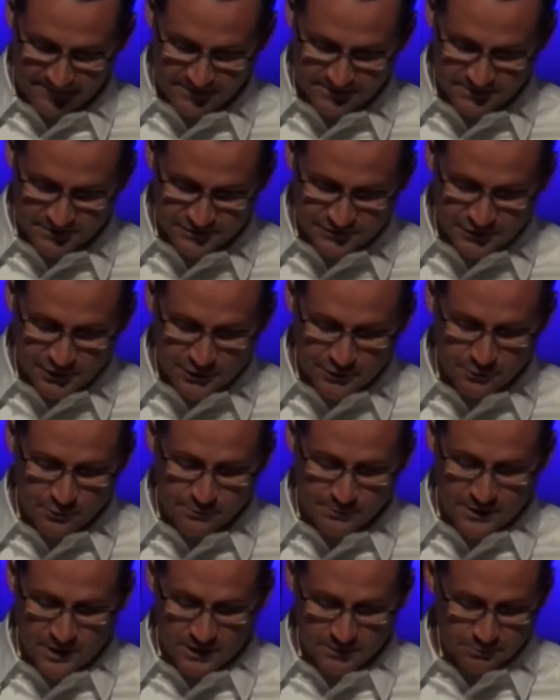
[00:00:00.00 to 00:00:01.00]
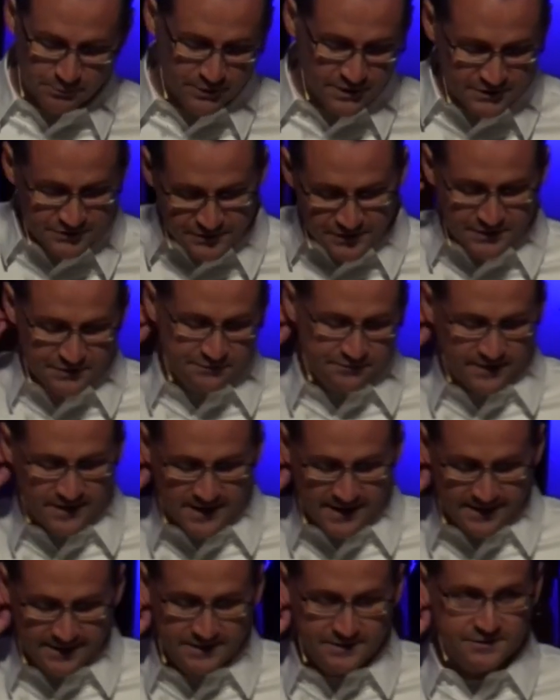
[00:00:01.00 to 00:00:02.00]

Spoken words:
to start a group called Bridge the Divide.